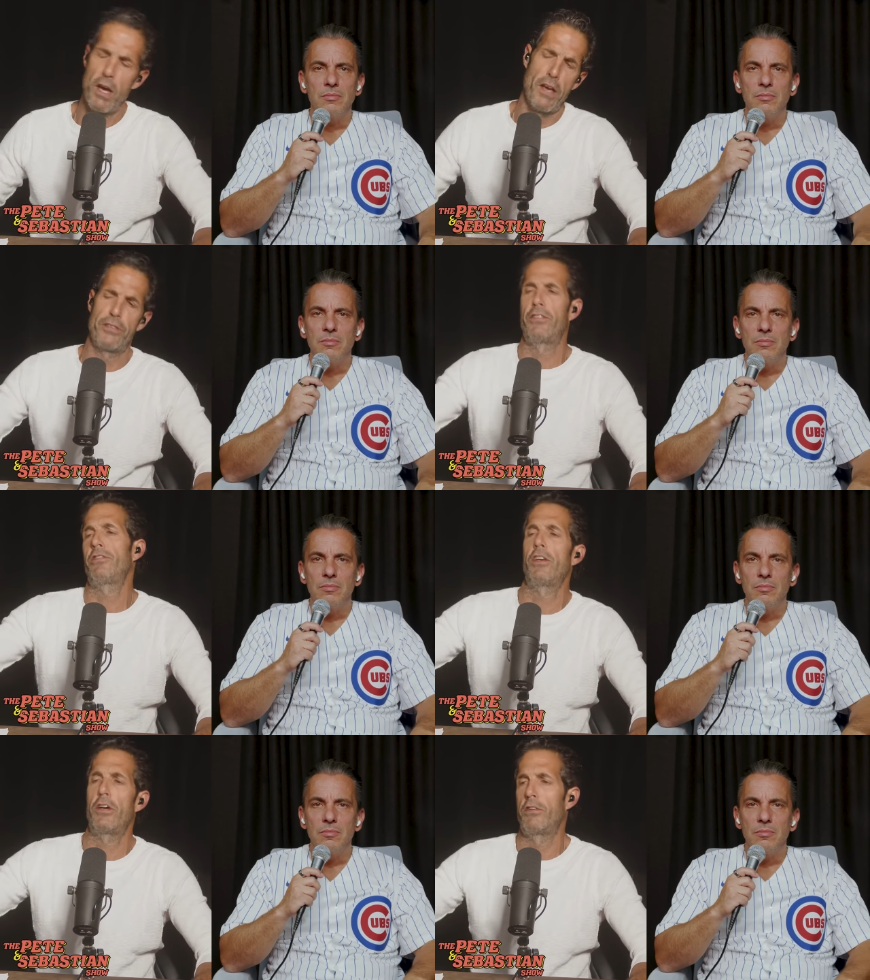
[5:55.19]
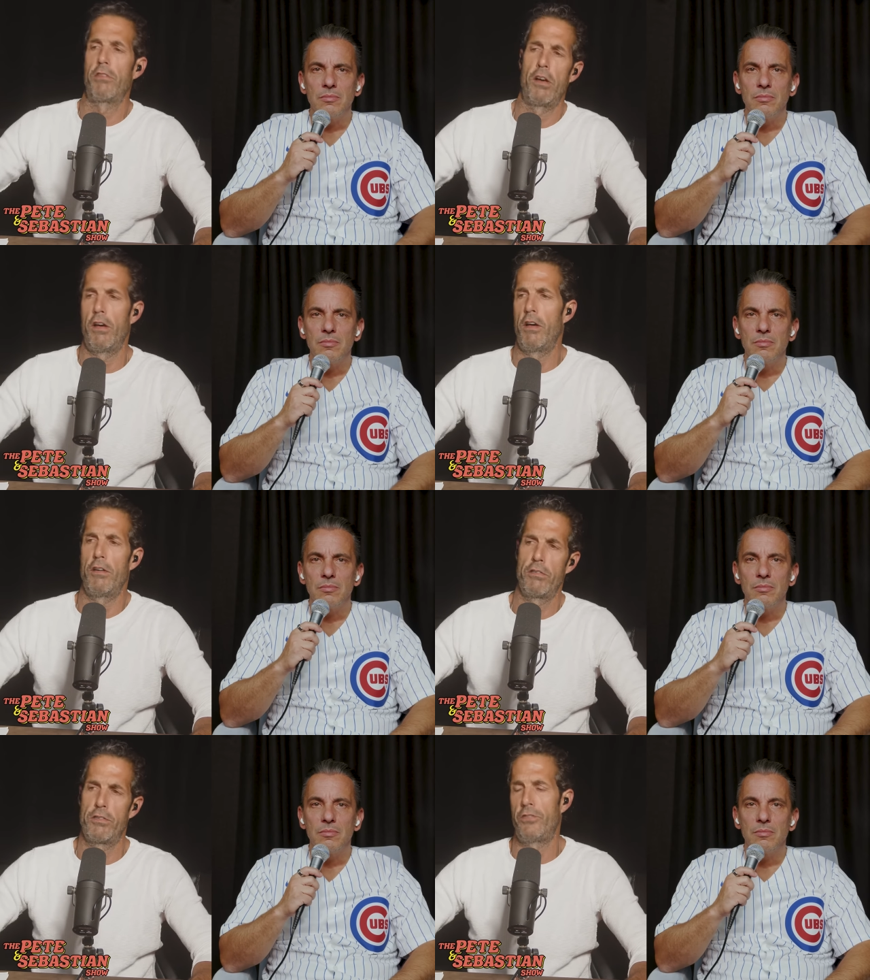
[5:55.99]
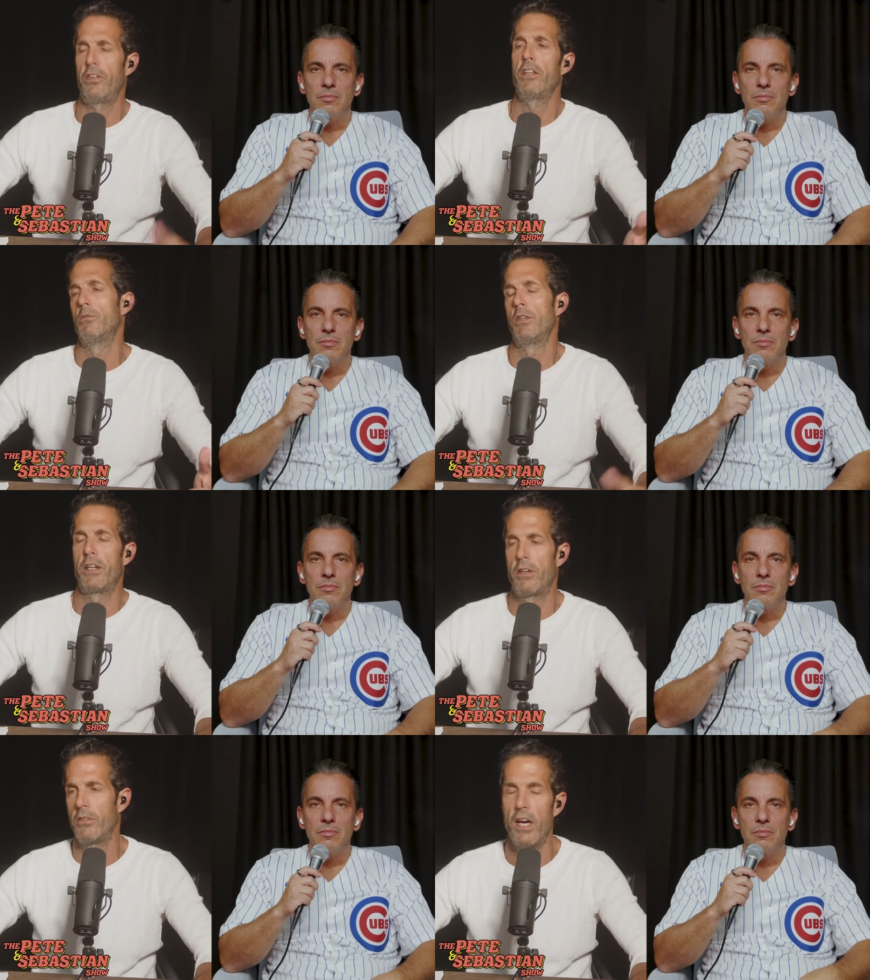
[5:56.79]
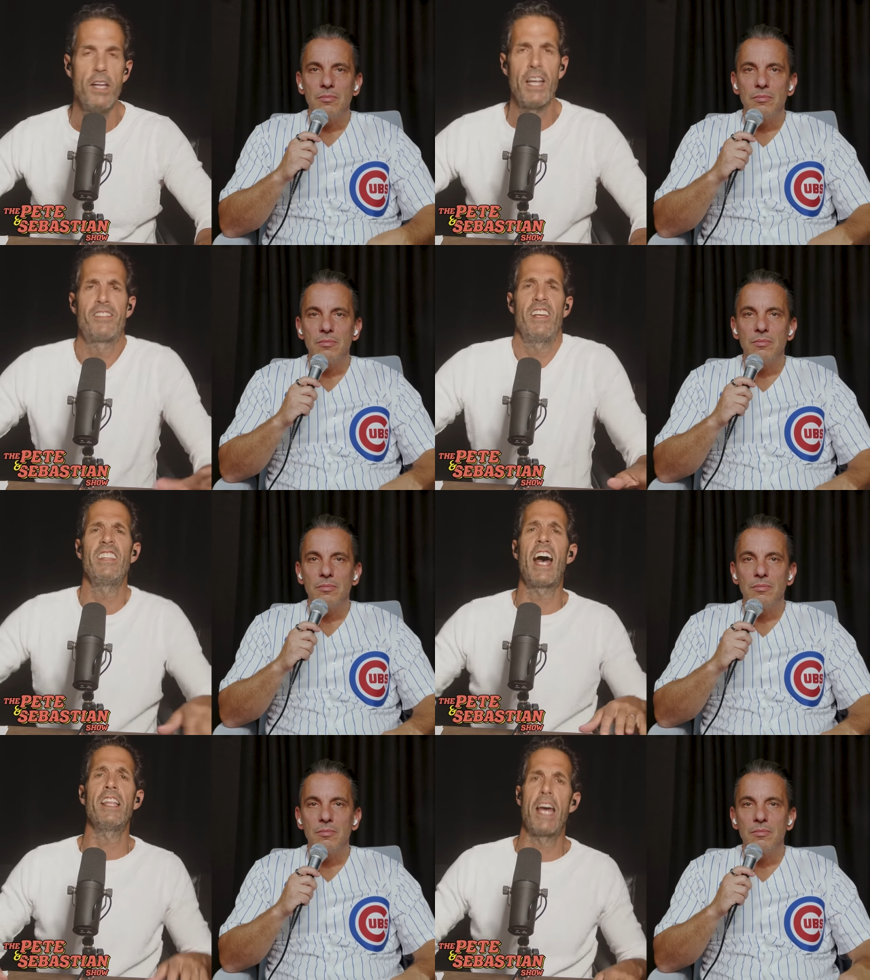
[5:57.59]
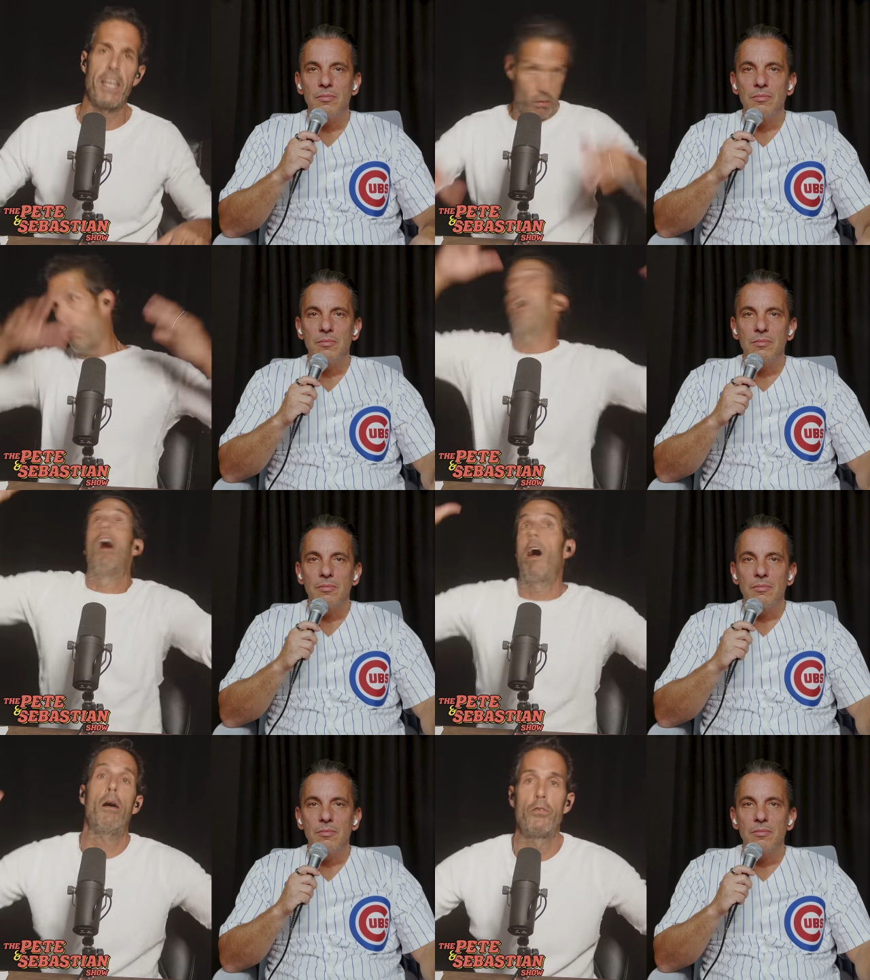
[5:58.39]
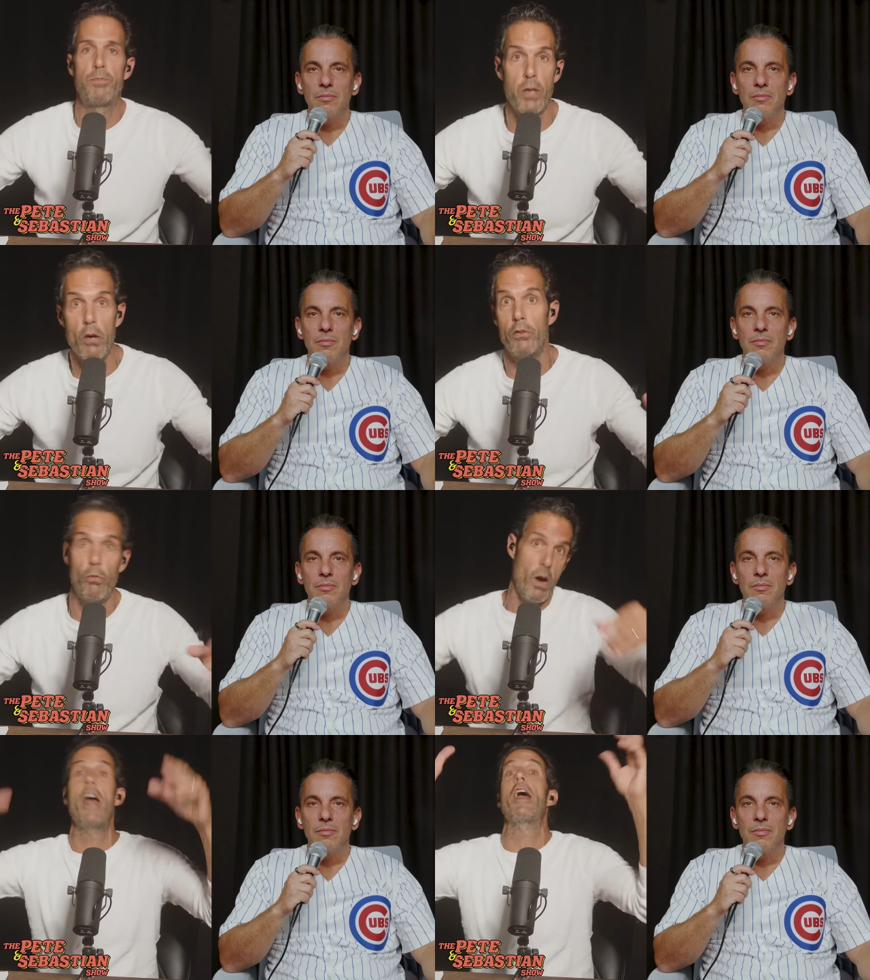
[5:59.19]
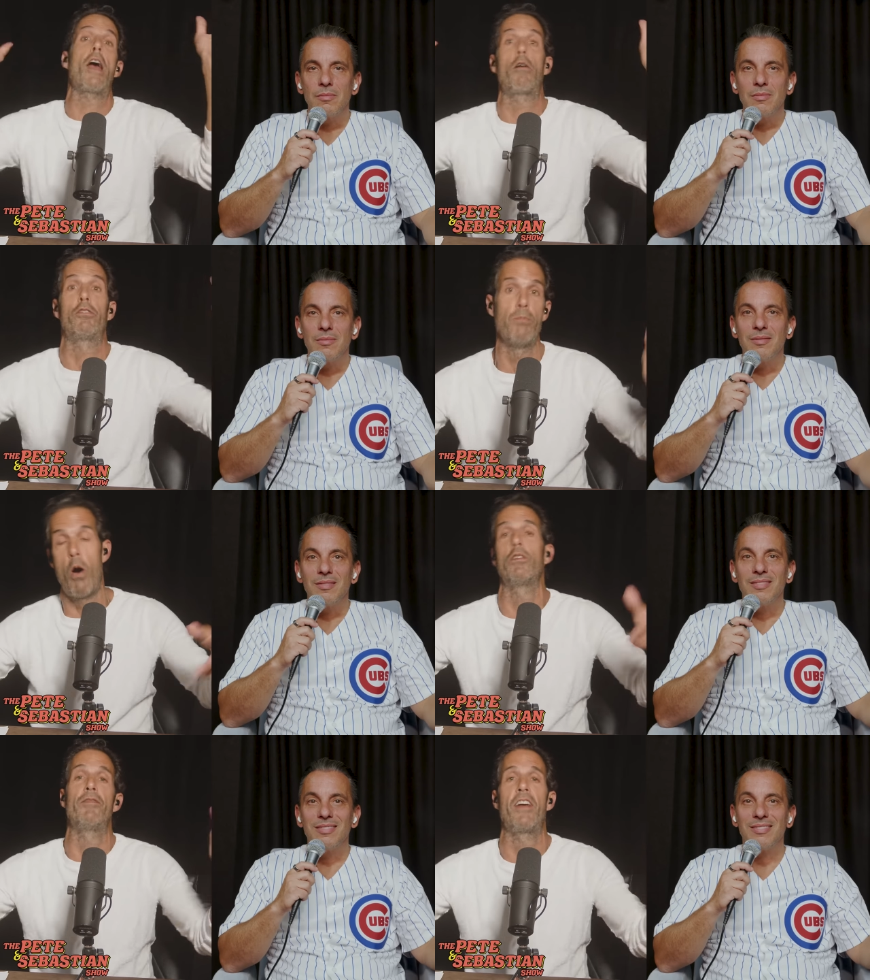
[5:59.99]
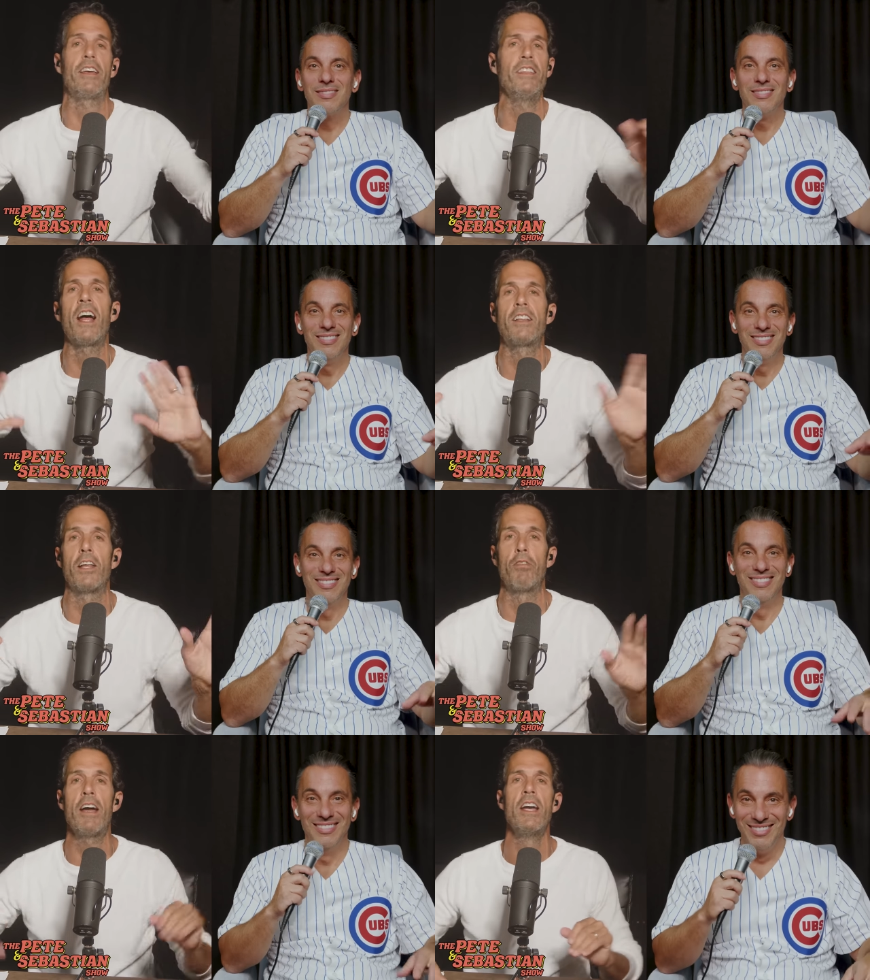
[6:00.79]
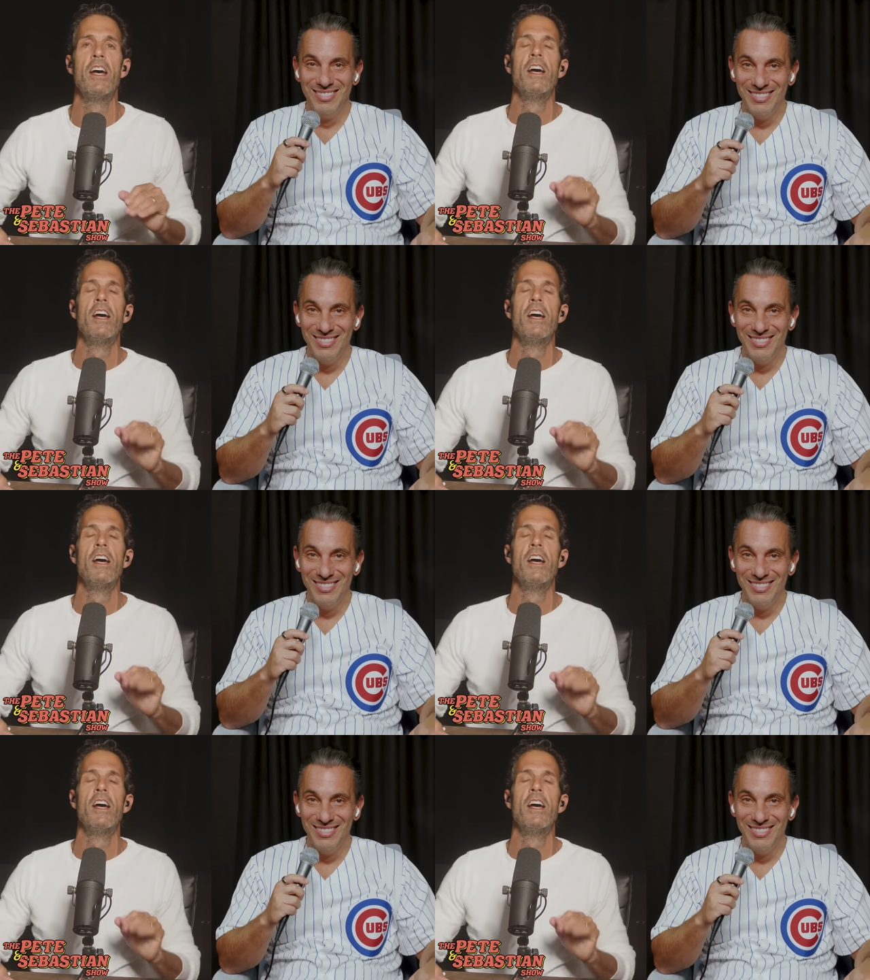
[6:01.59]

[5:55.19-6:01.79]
Speaker 1: yeah, I used to see it, uh, the cellar when I'd go there. That's it. Not like I was blown away. I was motivated. Nothing, right?